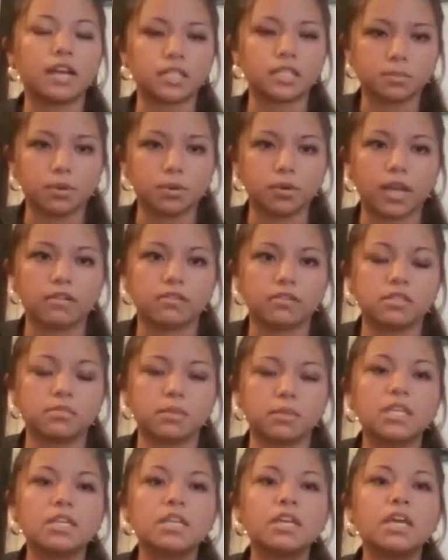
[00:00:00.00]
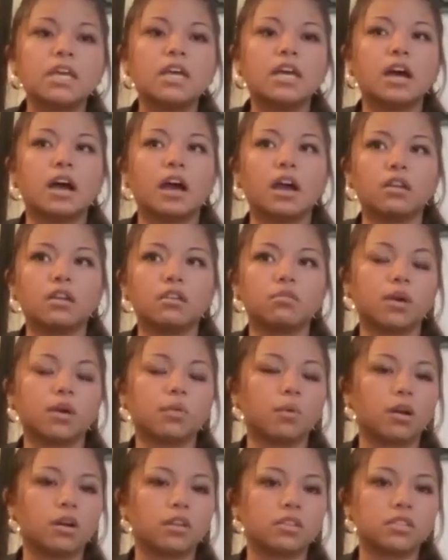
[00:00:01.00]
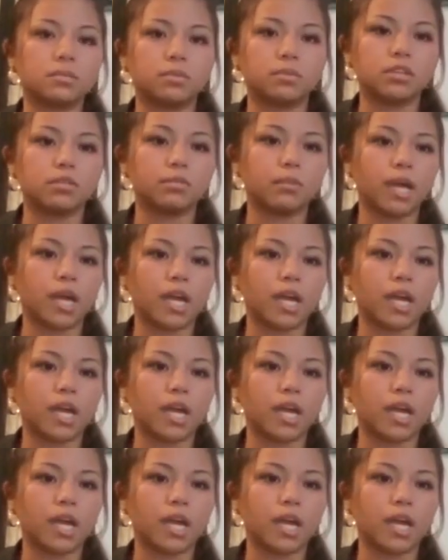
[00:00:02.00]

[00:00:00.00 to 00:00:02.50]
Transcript: that spoke out to me. I knew I wanted to build